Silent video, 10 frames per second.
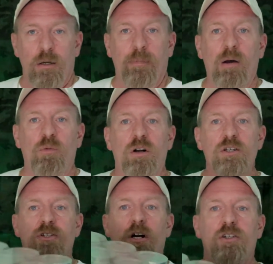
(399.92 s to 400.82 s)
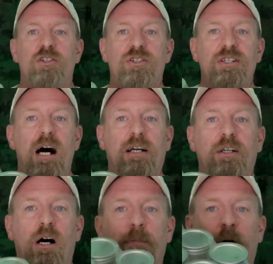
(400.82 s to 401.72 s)
you might want to start
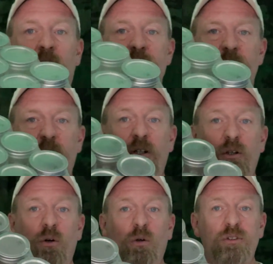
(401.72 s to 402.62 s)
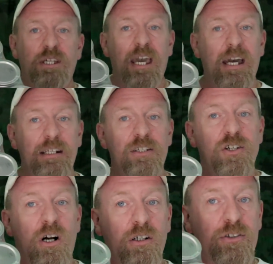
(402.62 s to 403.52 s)
stocking up on some good old canning
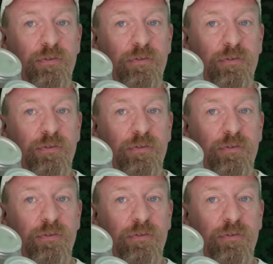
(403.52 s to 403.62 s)
jars,